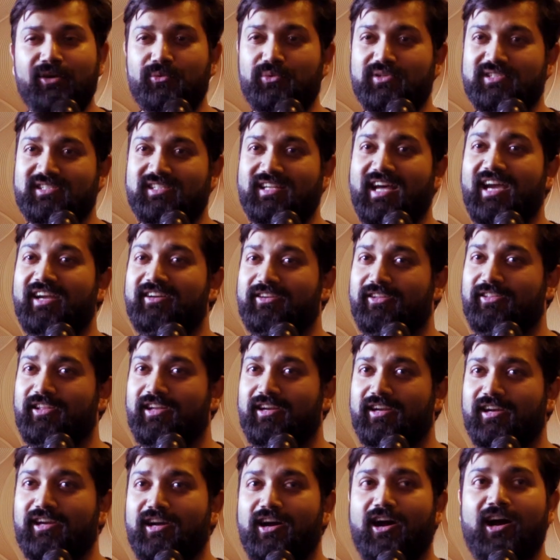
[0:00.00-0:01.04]
It was lighter
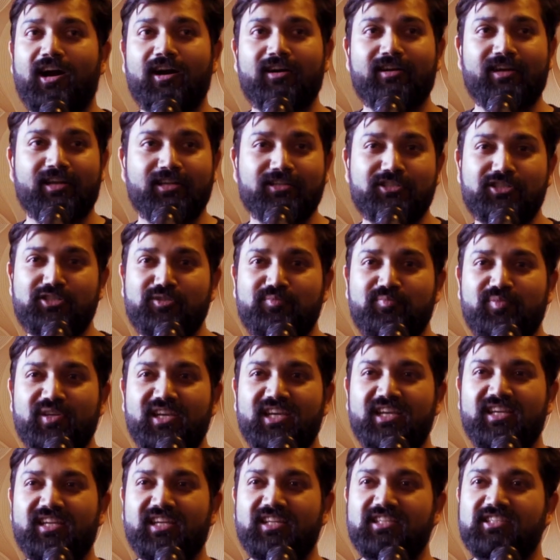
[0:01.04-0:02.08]
than a car and
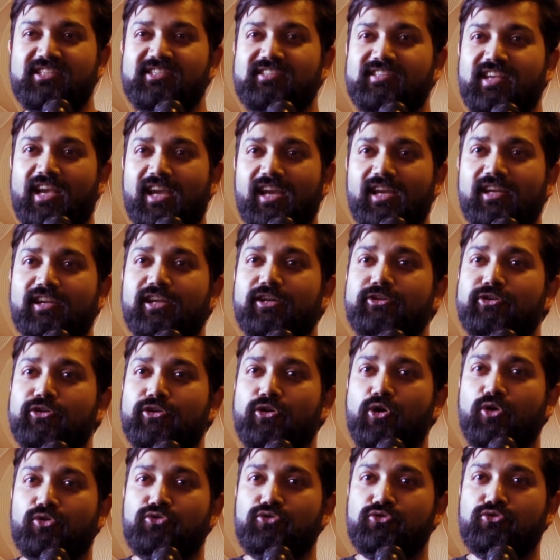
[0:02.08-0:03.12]
speed insane. It
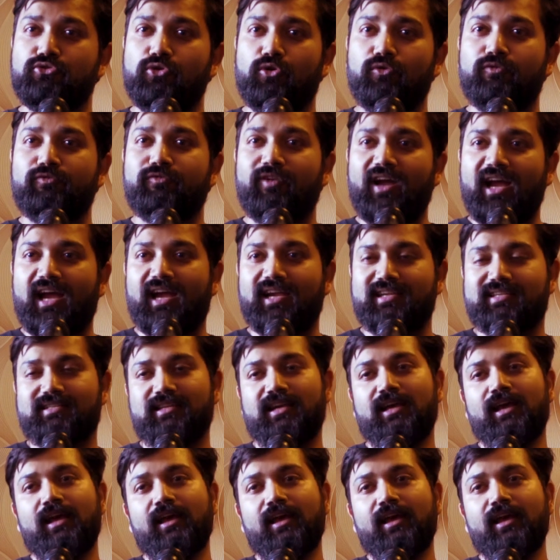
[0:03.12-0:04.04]
could go so fast